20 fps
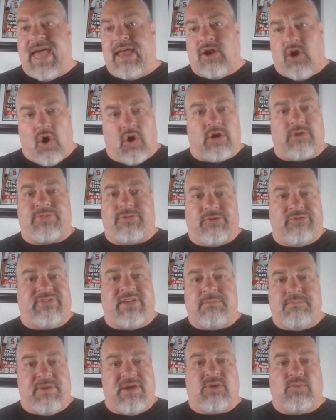and Arthur's
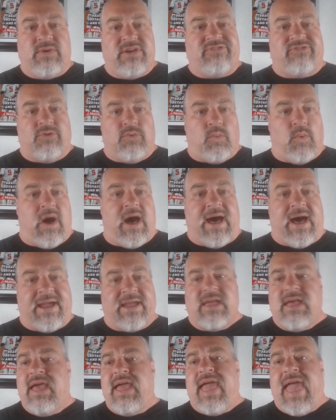a big reason
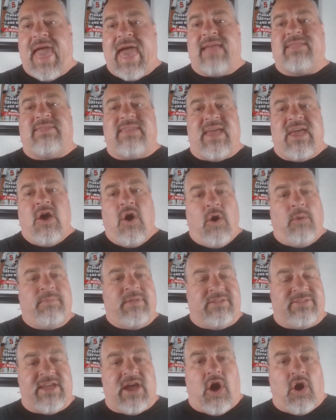why at the helm
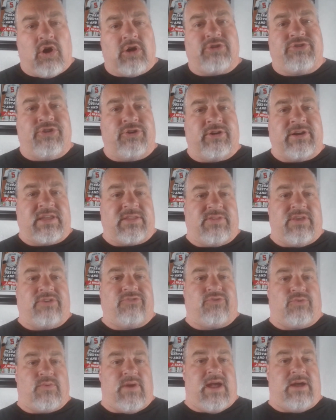that they are turning
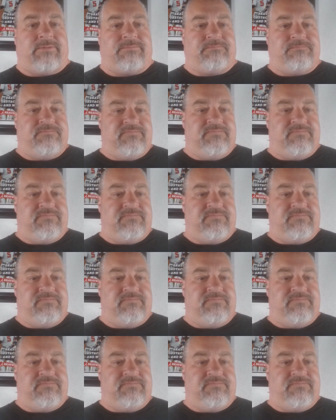things around.